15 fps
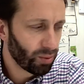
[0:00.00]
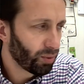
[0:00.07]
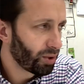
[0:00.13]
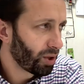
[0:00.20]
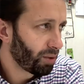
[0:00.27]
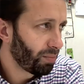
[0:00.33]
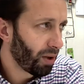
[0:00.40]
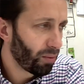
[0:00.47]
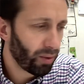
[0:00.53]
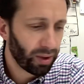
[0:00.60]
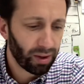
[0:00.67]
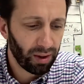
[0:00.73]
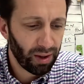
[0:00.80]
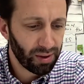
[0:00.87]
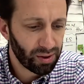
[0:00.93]
We talked about
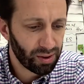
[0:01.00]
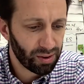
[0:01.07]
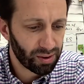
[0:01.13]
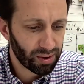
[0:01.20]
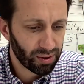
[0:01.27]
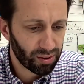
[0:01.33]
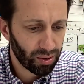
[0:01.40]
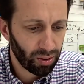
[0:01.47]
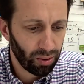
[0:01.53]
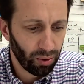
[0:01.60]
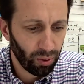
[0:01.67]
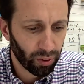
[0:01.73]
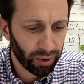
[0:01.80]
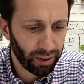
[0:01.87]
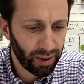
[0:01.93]
regulation as control.
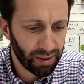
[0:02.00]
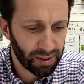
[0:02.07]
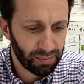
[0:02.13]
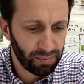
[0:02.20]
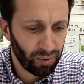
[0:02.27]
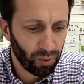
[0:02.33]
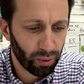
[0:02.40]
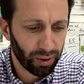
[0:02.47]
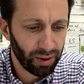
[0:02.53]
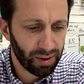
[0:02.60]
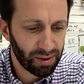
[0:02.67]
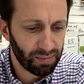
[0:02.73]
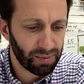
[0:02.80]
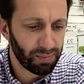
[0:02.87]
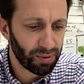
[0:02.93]

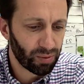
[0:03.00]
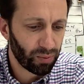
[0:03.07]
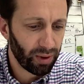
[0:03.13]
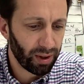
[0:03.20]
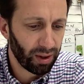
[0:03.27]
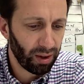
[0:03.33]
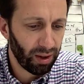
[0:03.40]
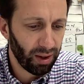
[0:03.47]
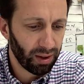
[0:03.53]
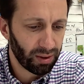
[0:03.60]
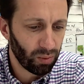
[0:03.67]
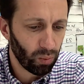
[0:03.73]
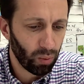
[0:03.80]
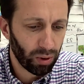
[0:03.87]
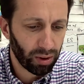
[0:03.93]
Organisms must
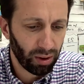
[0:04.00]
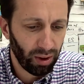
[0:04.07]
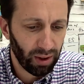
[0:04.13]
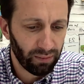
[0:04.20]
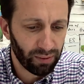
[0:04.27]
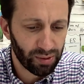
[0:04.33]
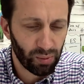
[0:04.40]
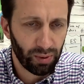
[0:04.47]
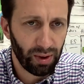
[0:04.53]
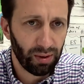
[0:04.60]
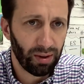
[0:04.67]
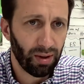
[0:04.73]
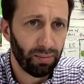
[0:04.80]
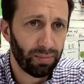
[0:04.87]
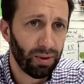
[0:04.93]
regulate water levels within
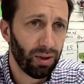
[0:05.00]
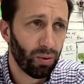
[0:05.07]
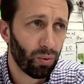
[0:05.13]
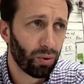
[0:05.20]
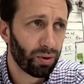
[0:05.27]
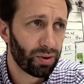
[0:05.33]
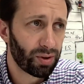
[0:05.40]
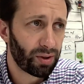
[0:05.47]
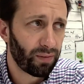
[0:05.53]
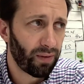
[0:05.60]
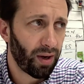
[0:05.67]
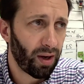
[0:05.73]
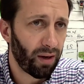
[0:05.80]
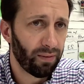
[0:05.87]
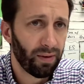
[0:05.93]
them in order to
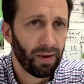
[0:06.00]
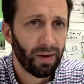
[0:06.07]
survive.